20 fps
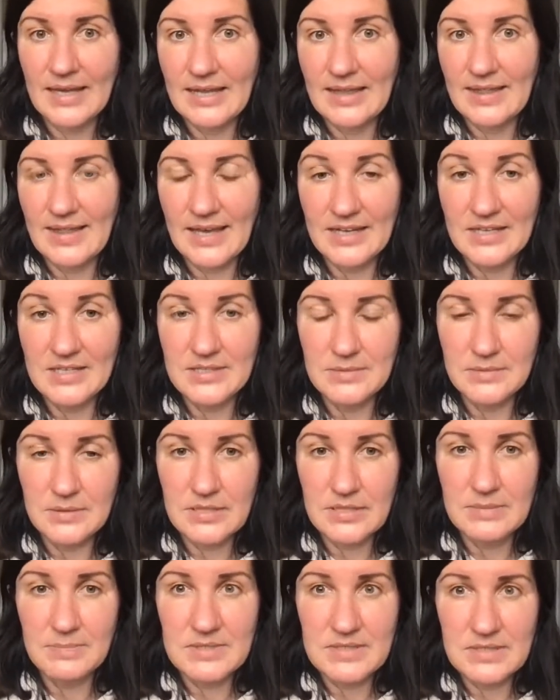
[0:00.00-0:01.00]
That is
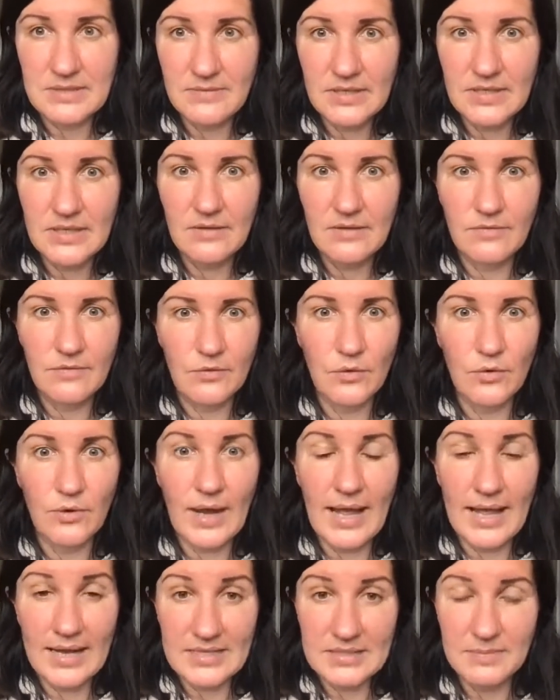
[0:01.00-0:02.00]
specifically
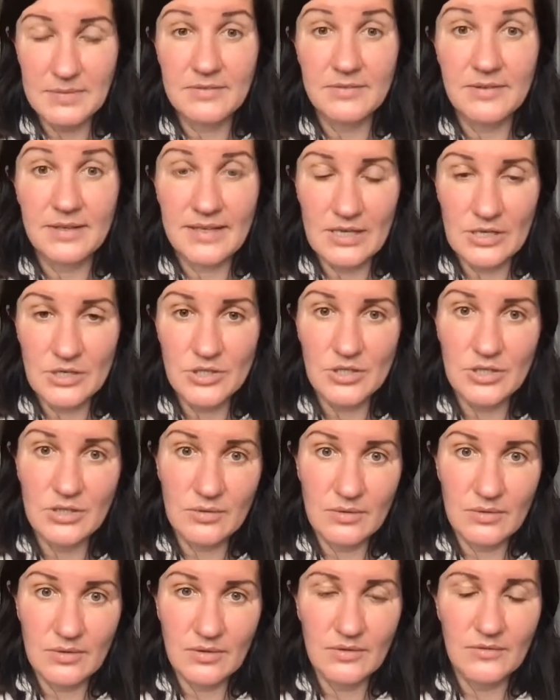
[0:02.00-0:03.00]
for expert
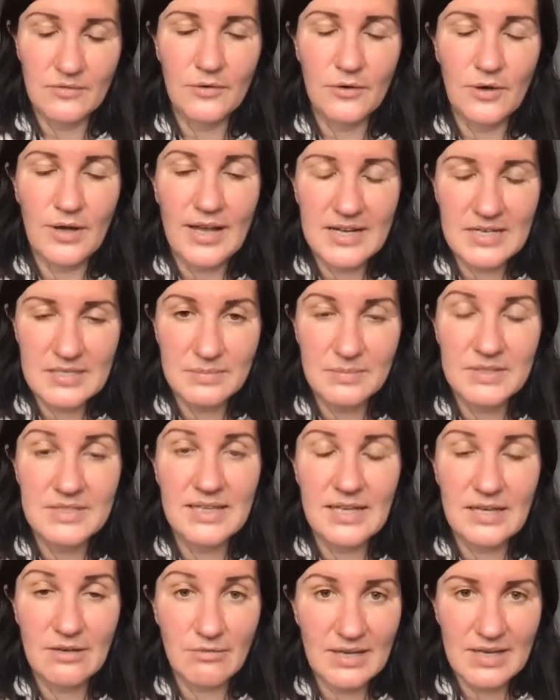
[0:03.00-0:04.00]

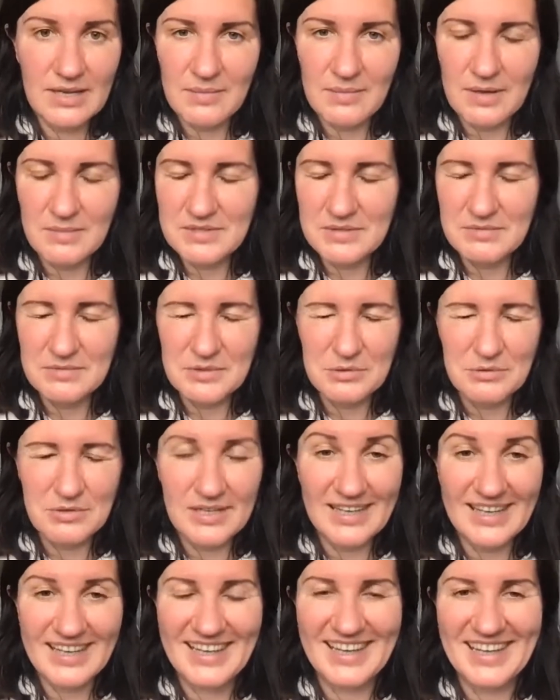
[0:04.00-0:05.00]
career moms.
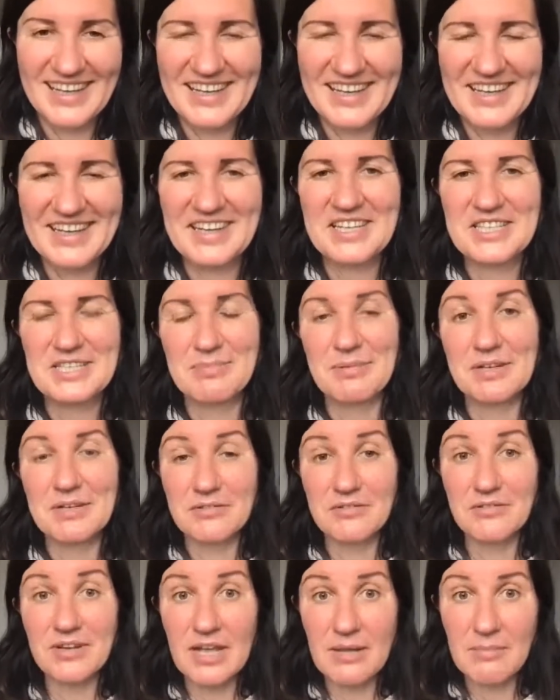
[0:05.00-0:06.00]
Sorry, expert
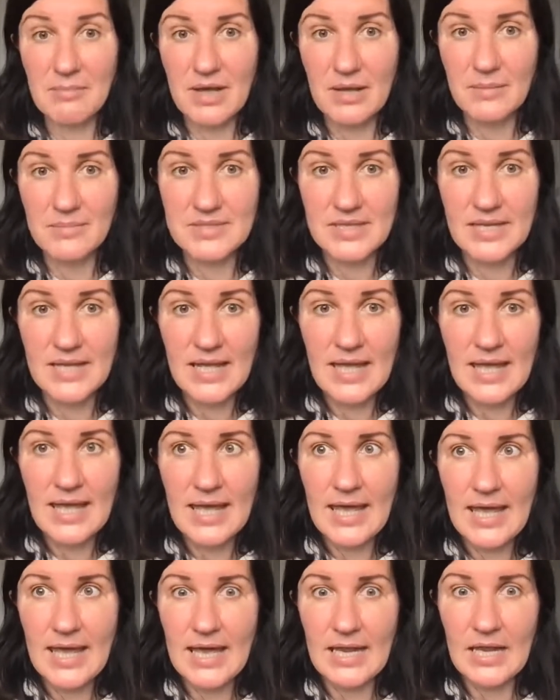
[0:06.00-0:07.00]
career moms.
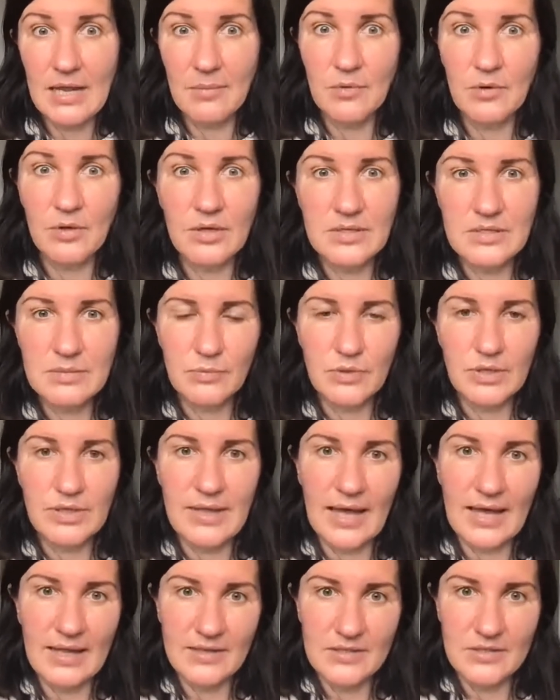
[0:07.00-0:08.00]
And I'm going to split
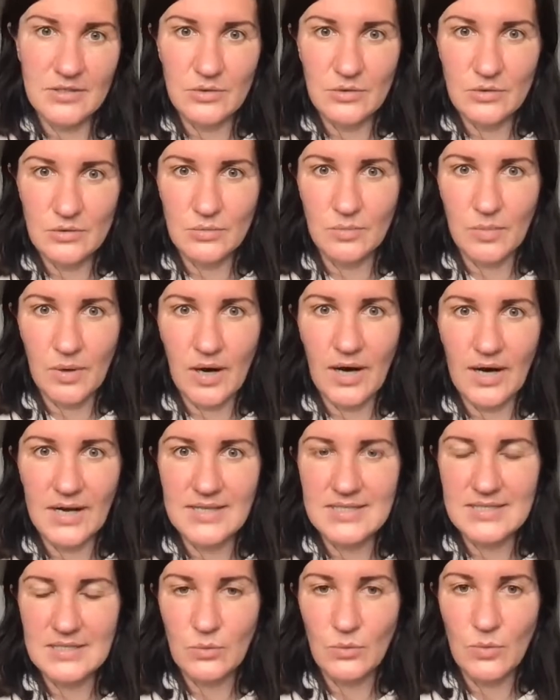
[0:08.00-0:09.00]
that into two
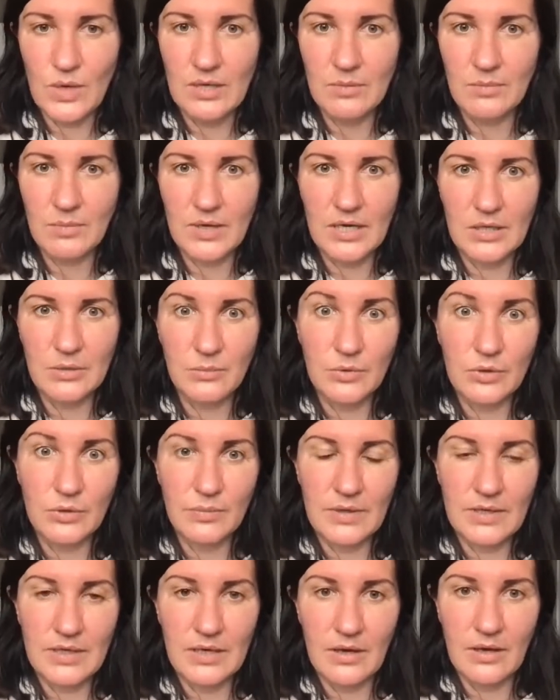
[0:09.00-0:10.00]
parts. One part will
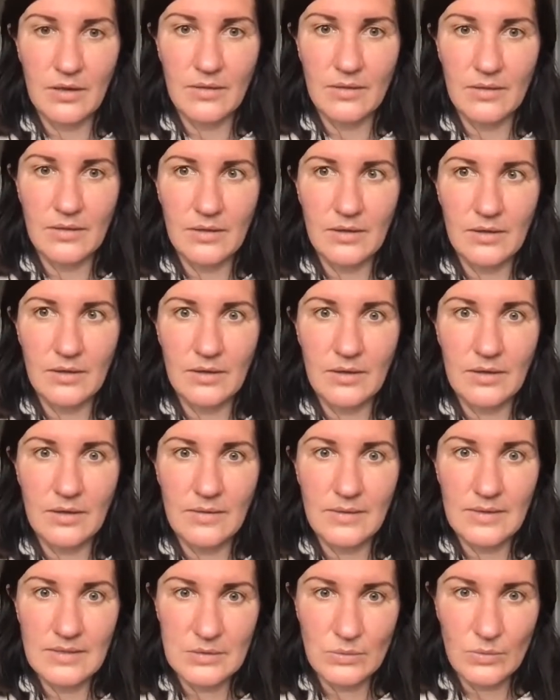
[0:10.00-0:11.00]
be on
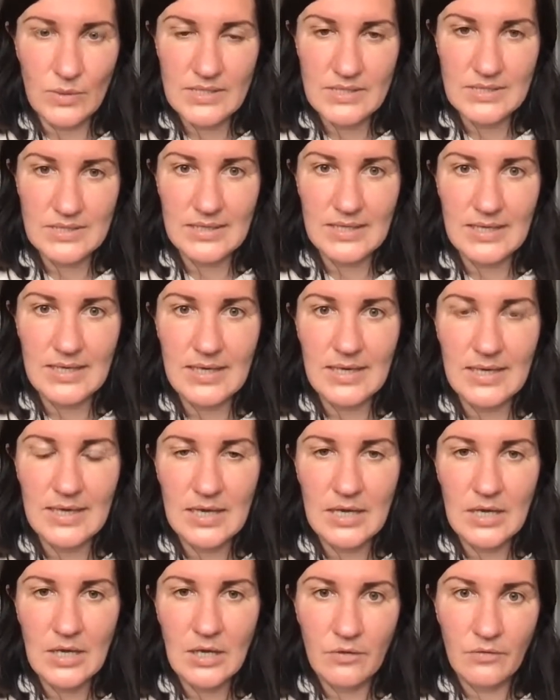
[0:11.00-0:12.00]
this Wednesday,
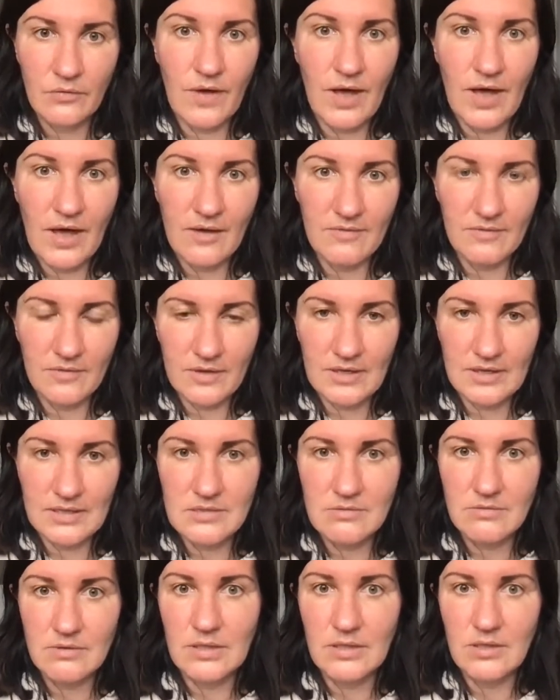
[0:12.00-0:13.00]
5
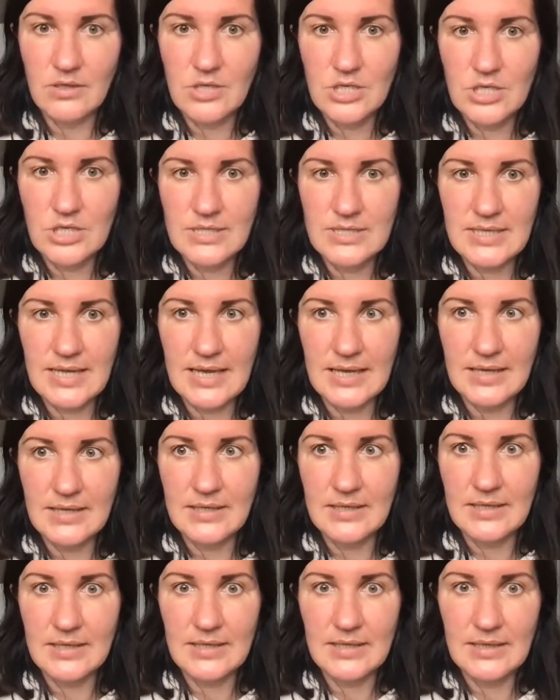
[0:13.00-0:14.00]
strategies,
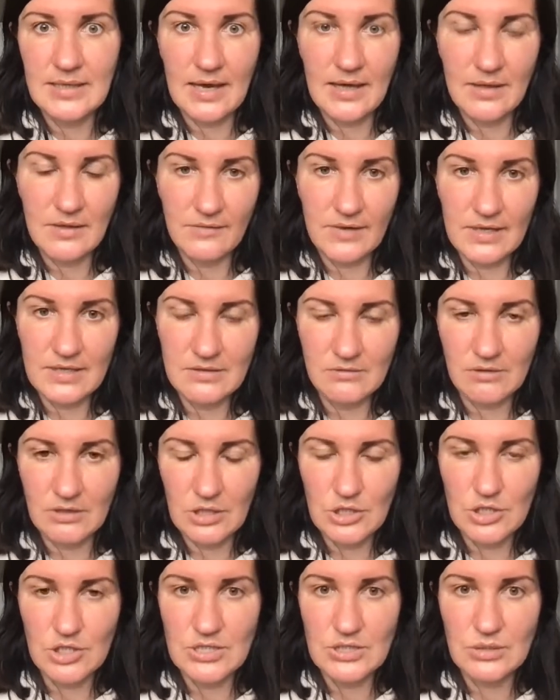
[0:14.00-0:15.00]
and the other 5
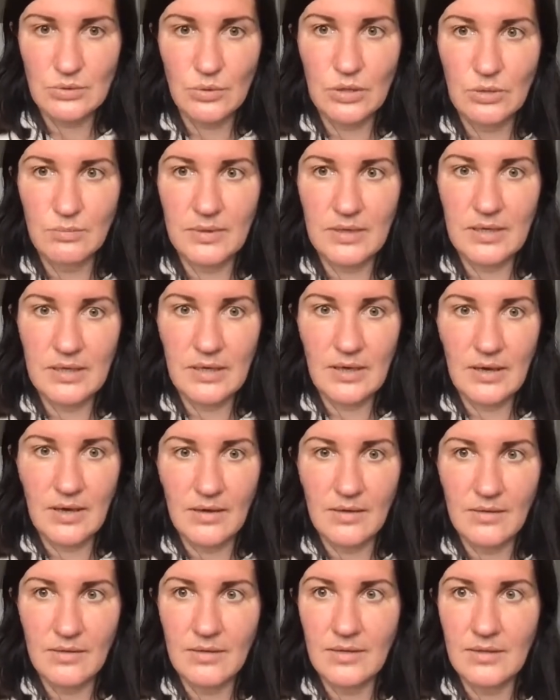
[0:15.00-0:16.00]
strategies will be
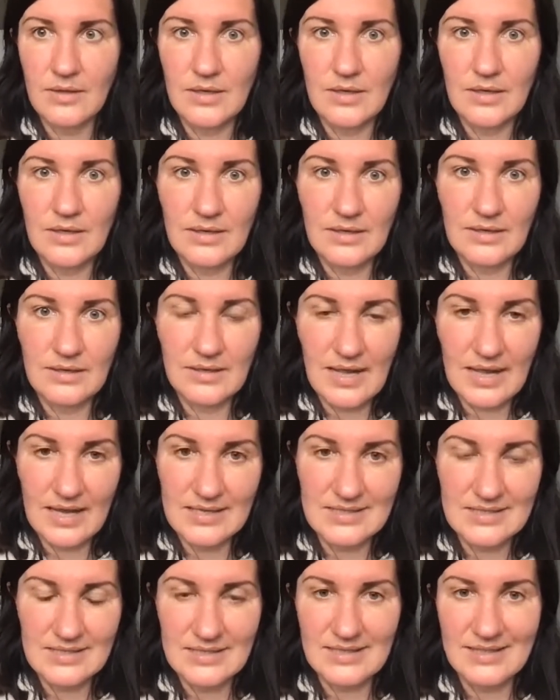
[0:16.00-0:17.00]
on the
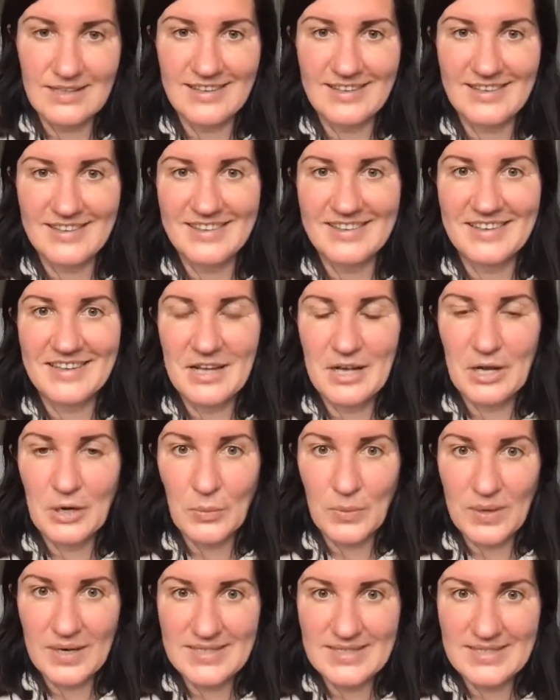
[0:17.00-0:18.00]
next
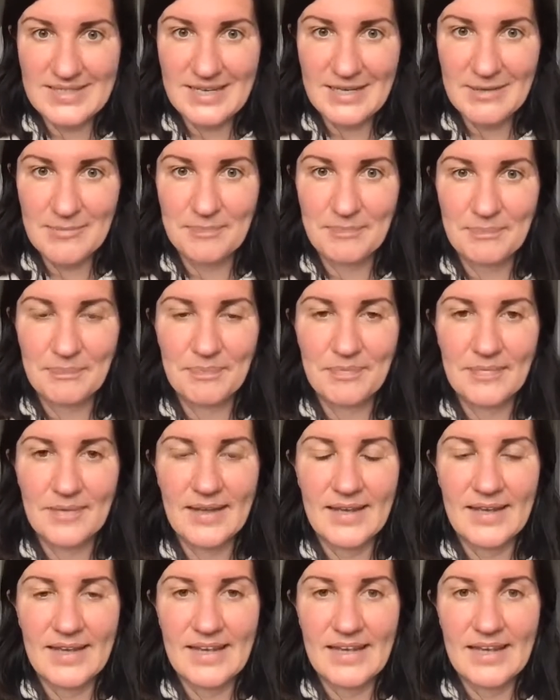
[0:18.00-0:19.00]
Wednesday,
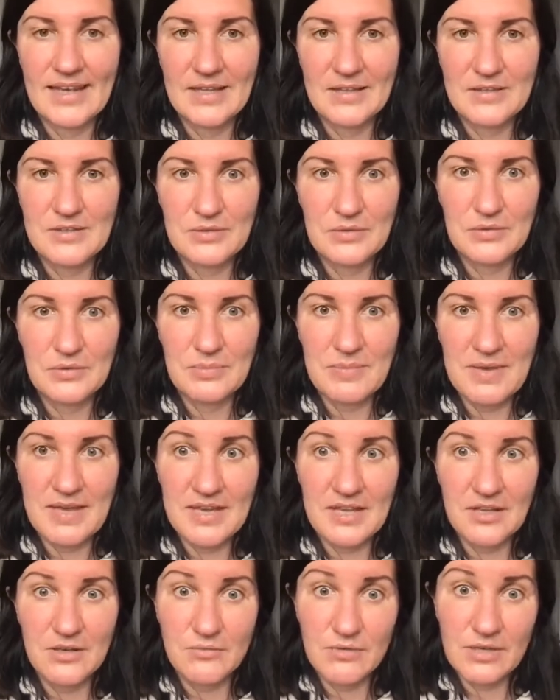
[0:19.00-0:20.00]
to
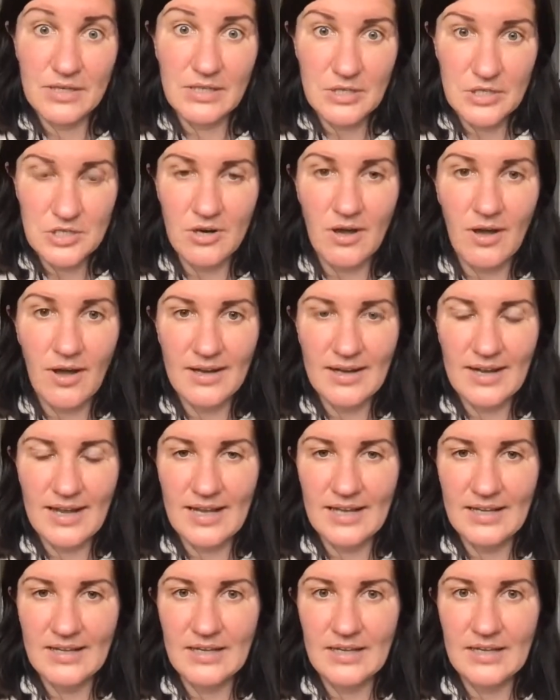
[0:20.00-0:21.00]
make it really short
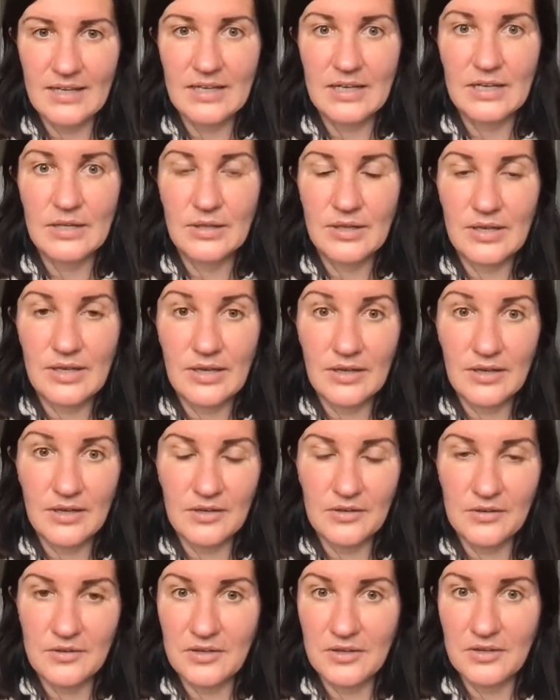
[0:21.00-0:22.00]
and
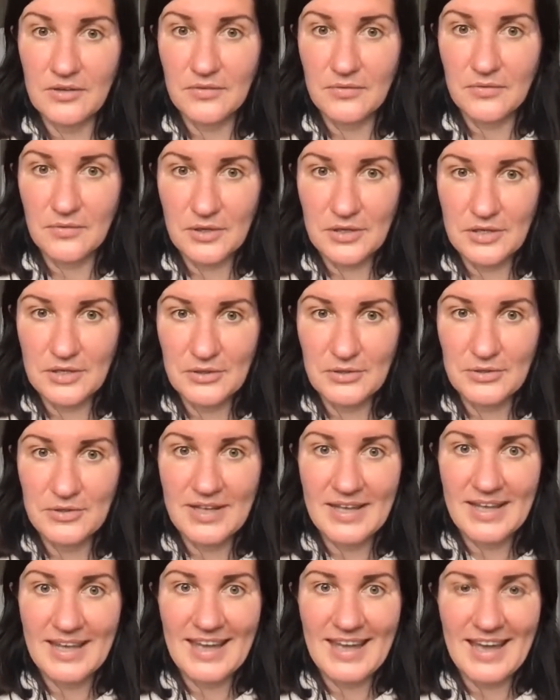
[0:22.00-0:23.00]
clear for you.
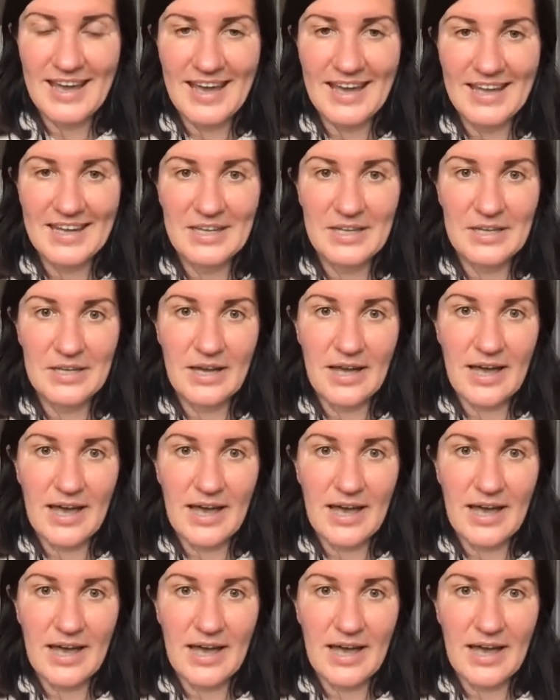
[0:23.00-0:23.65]
And